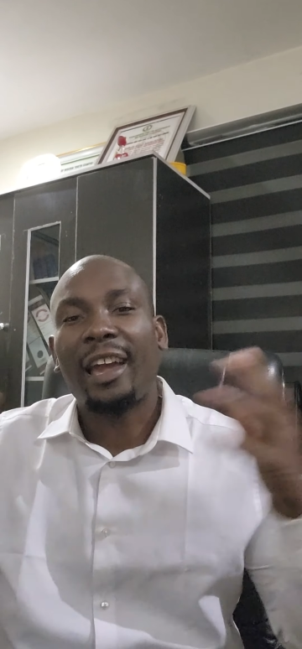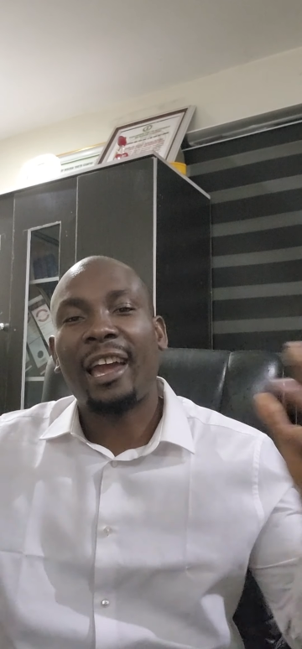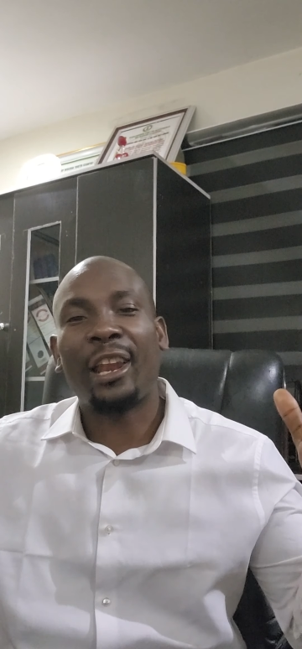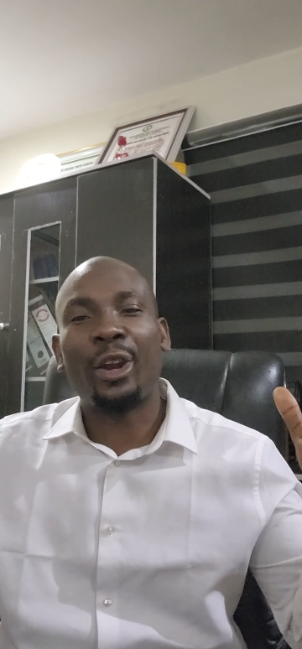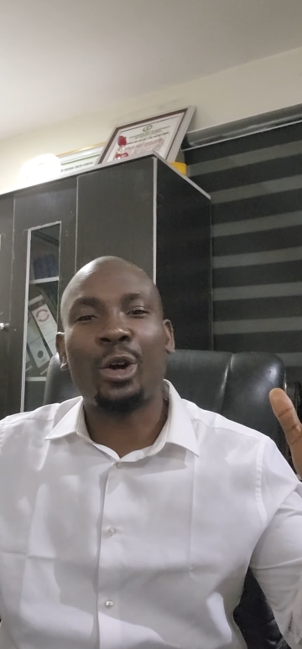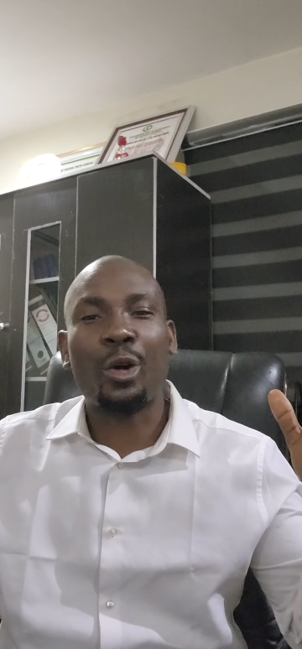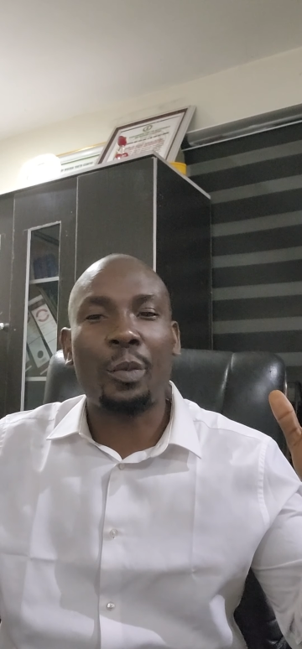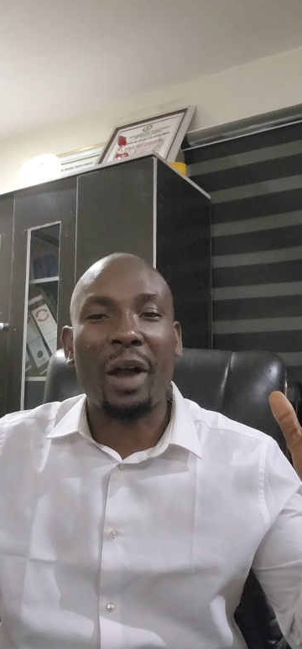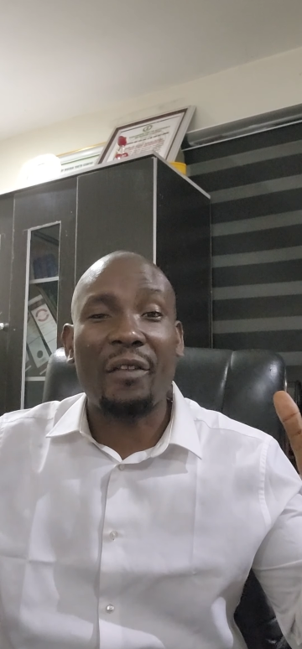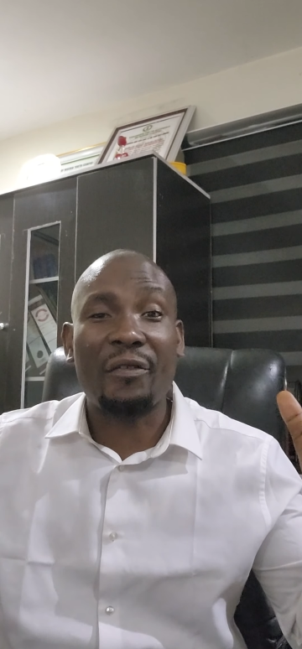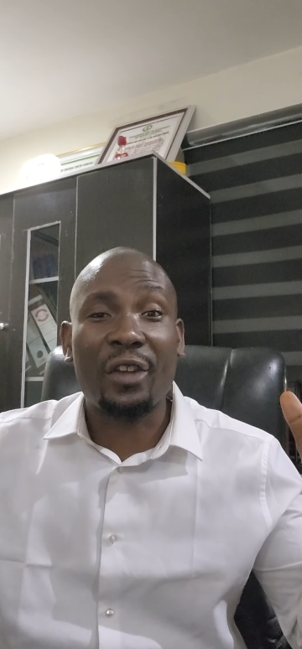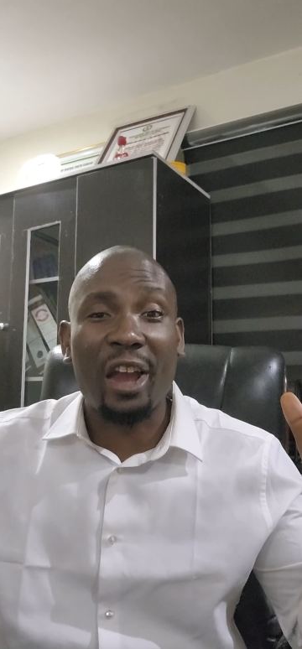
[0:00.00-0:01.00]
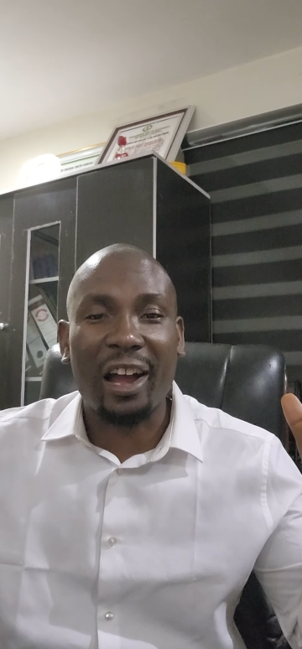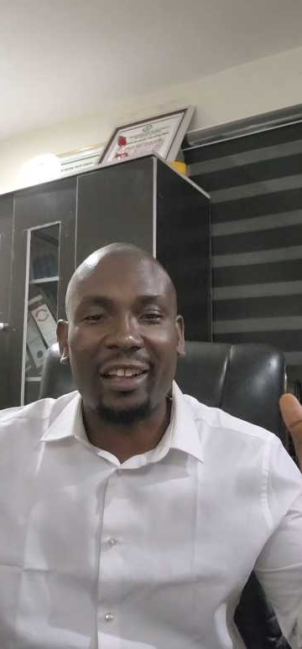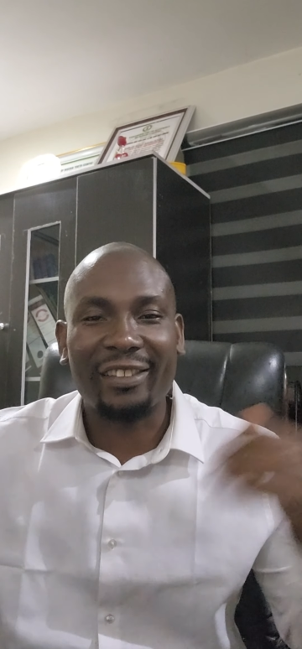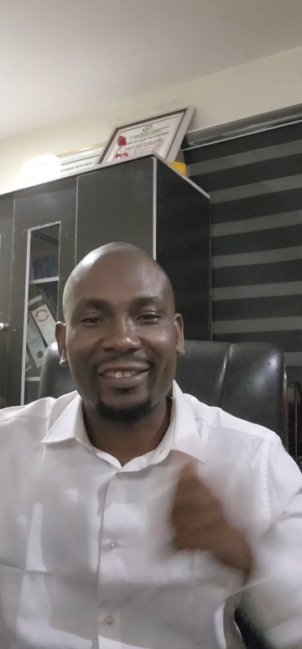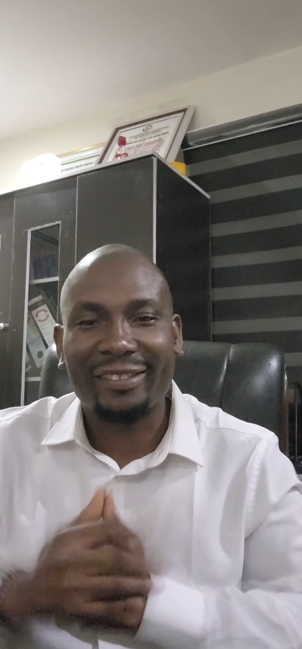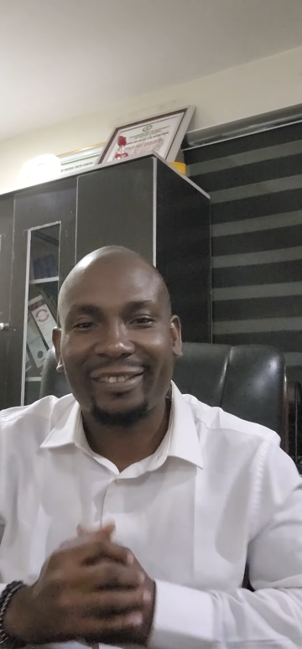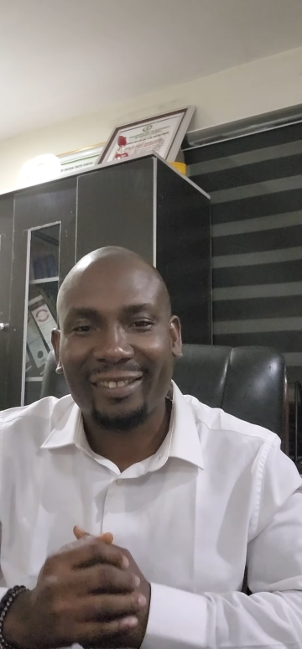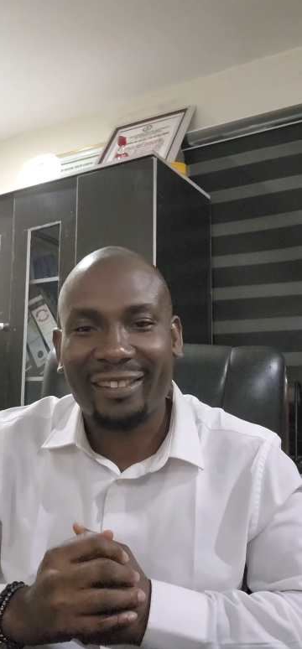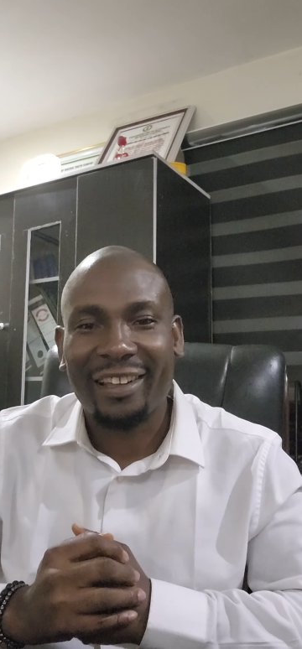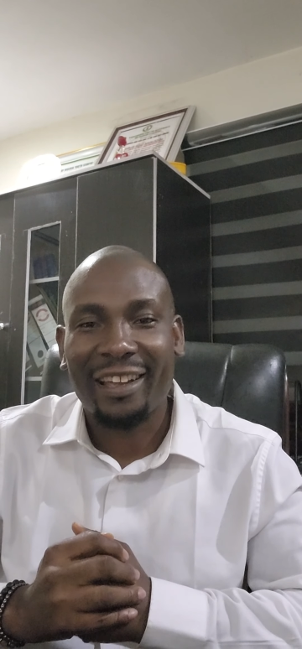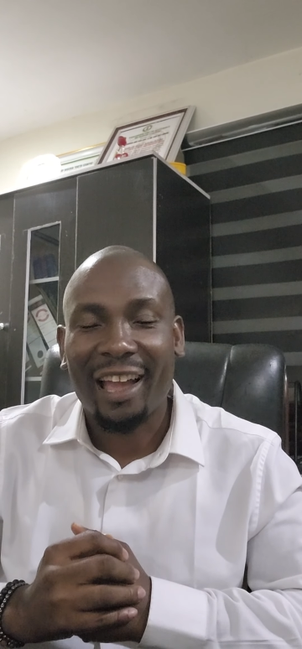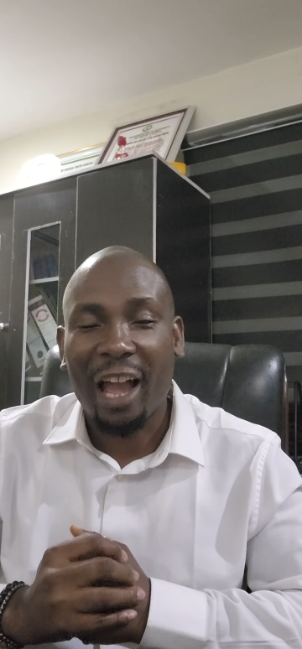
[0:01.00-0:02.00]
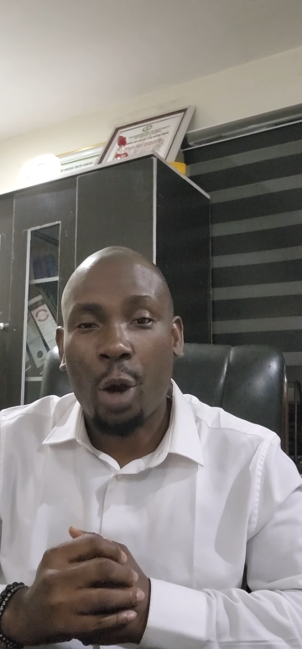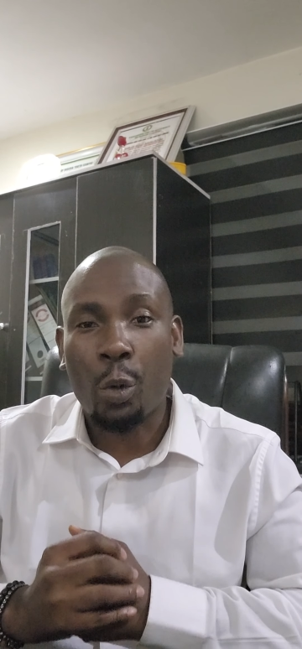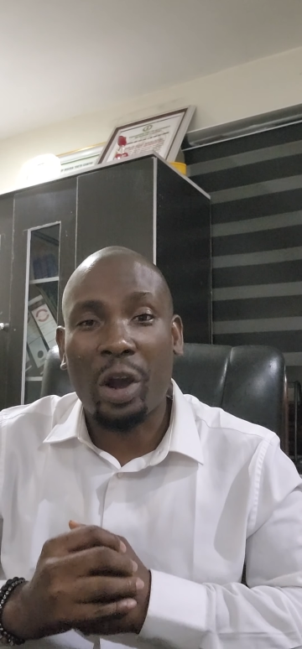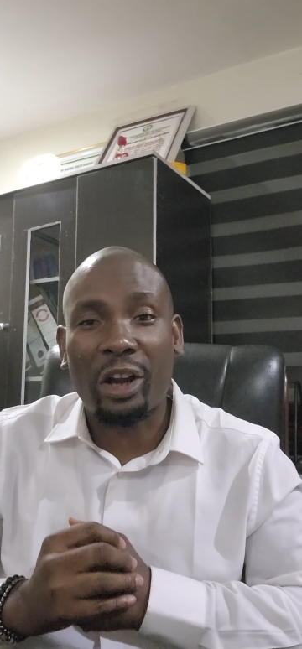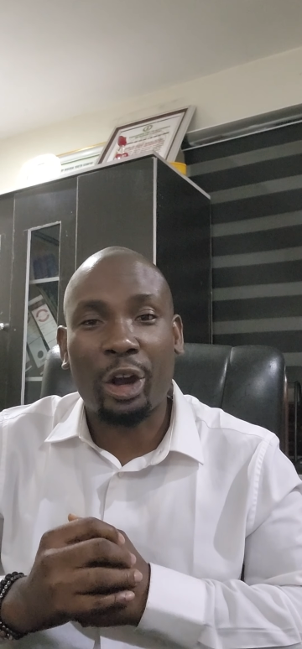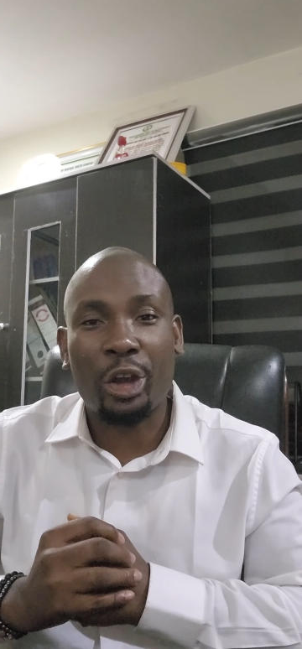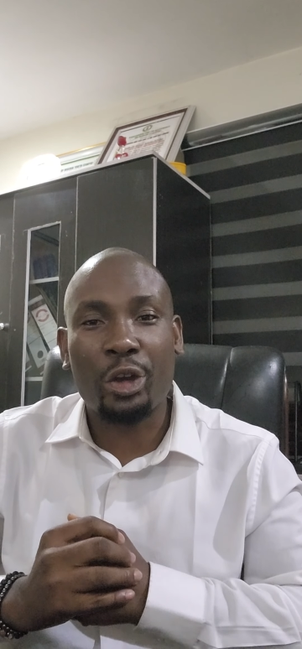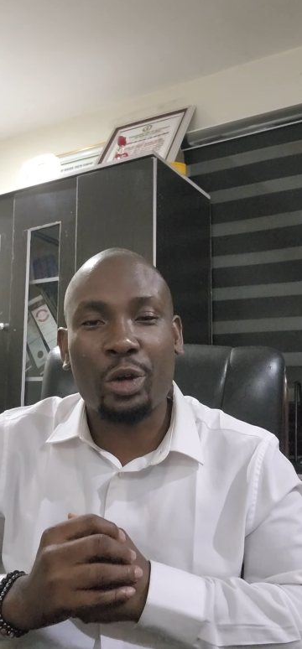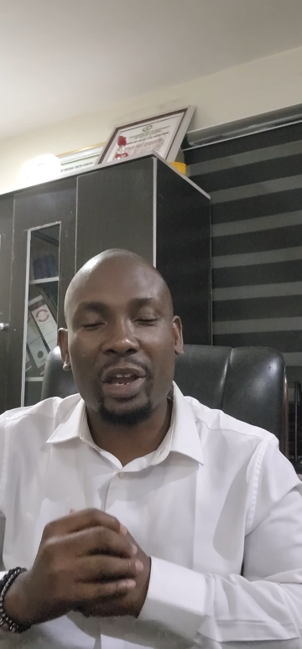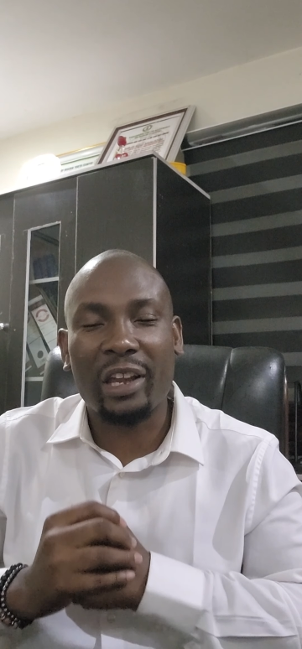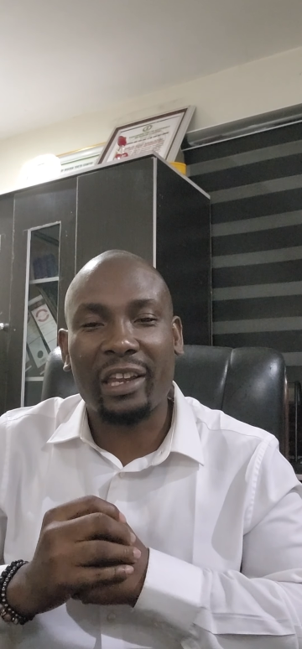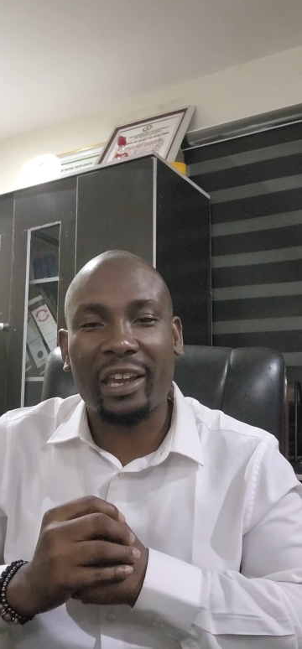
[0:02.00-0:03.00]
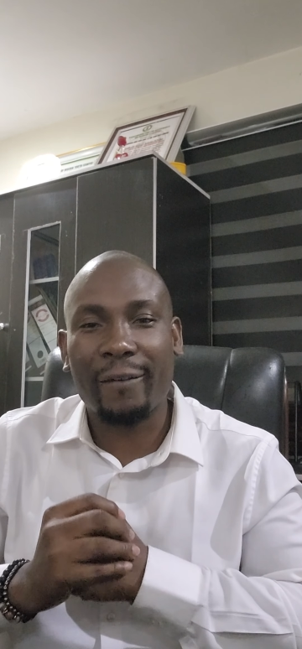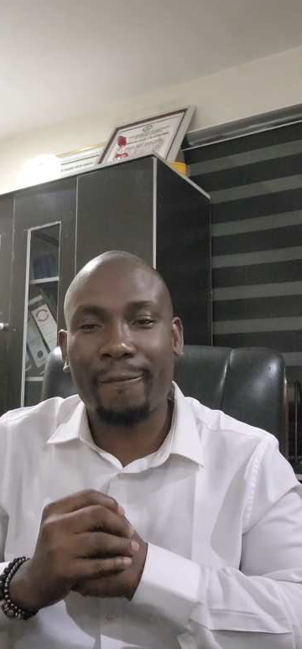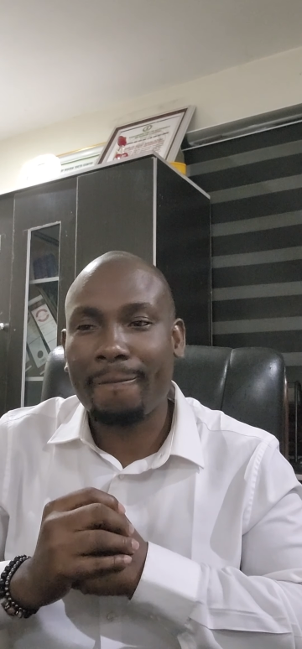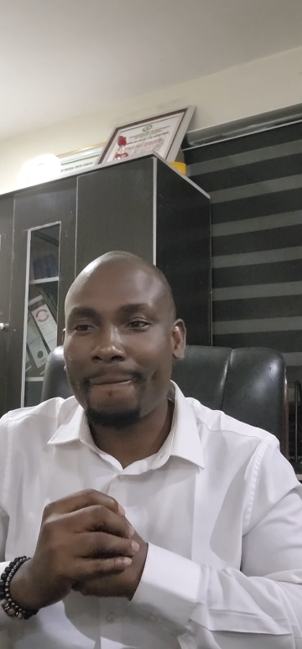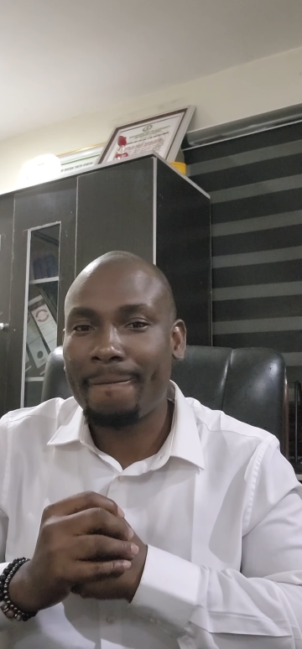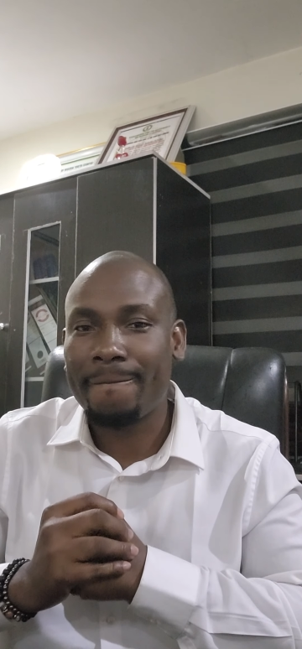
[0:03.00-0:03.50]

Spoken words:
Hello, my viewers. I welcome you again